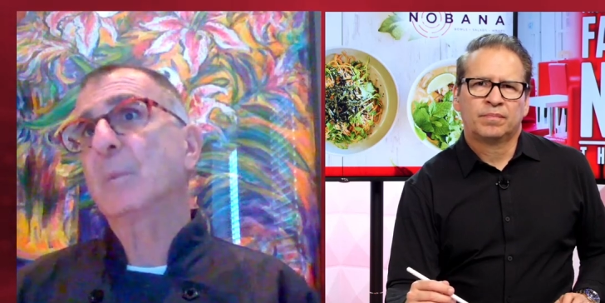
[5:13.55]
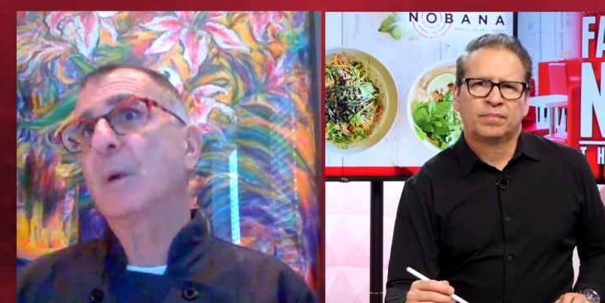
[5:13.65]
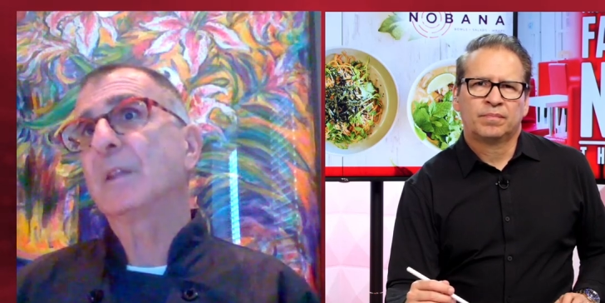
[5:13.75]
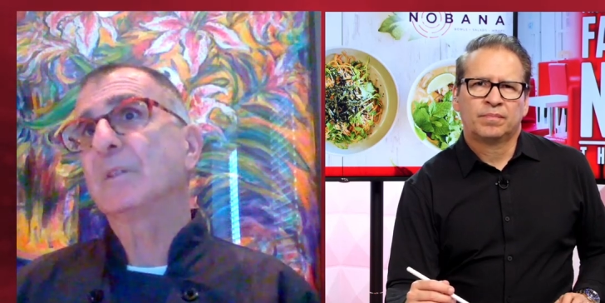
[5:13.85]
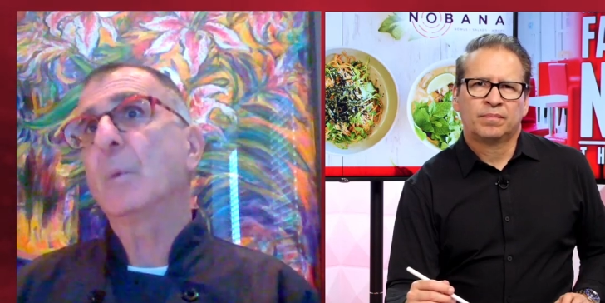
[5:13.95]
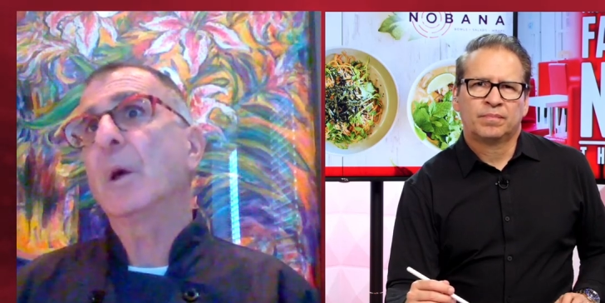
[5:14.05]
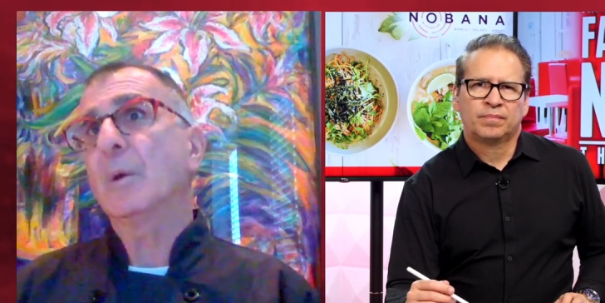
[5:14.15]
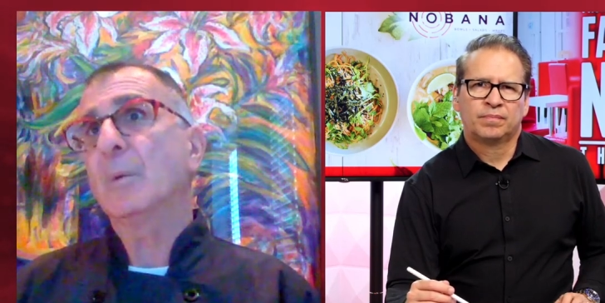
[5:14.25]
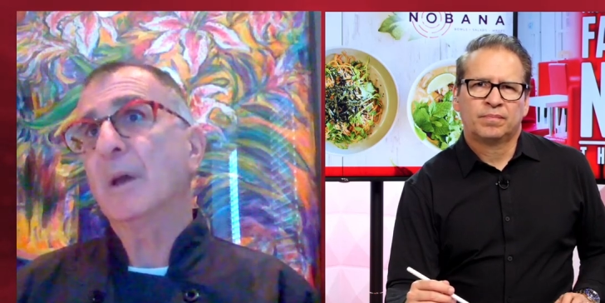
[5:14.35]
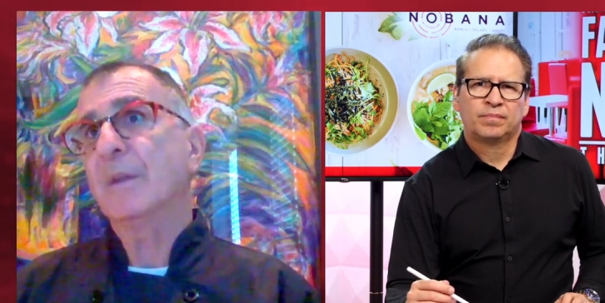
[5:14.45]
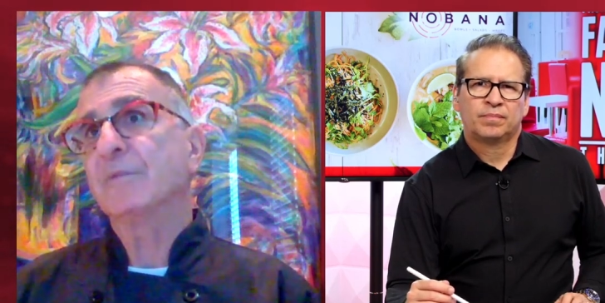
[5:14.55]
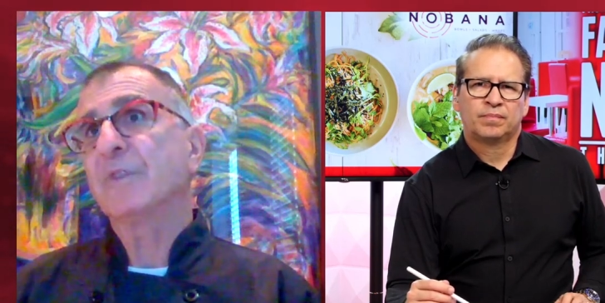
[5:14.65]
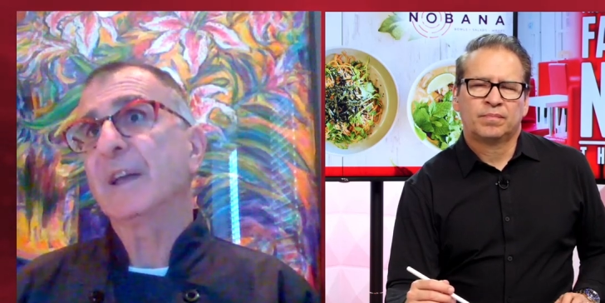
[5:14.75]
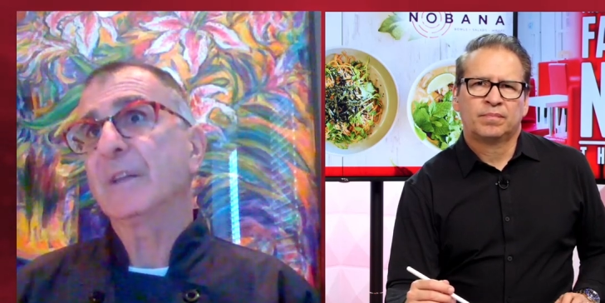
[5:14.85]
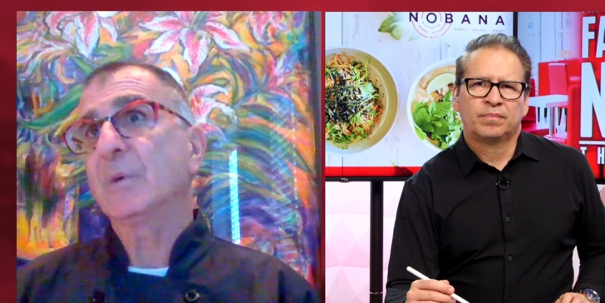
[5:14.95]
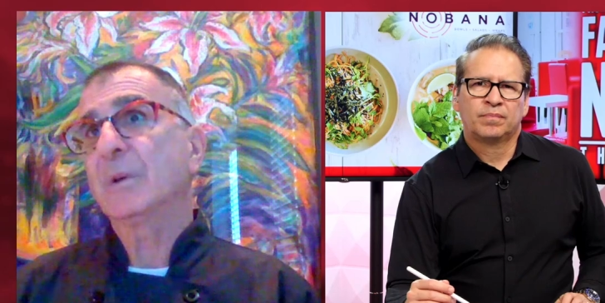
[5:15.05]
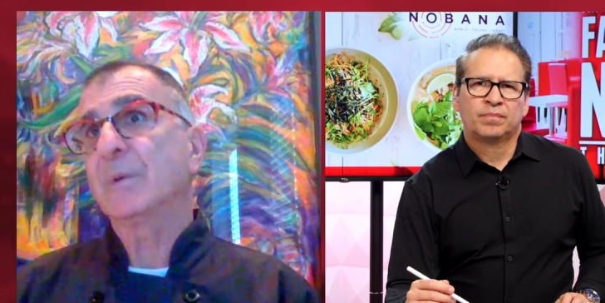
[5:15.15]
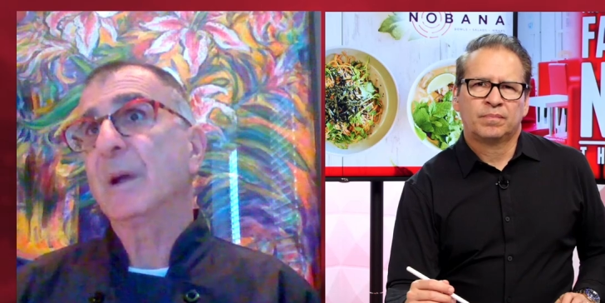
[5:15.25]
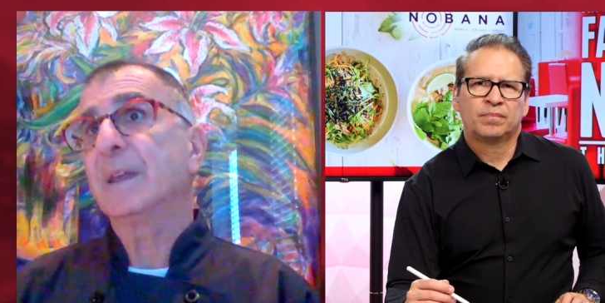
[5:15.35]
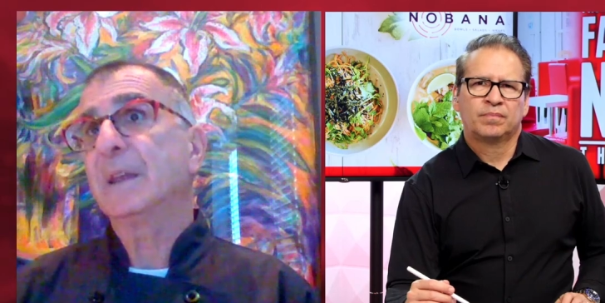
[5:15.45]
Speaker 1: the one at the one oh one in Frank Lloyd
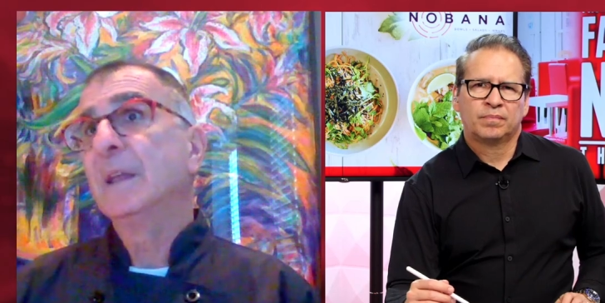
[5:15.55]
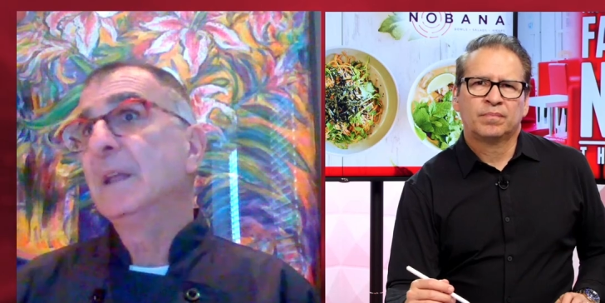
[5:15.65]
Wright.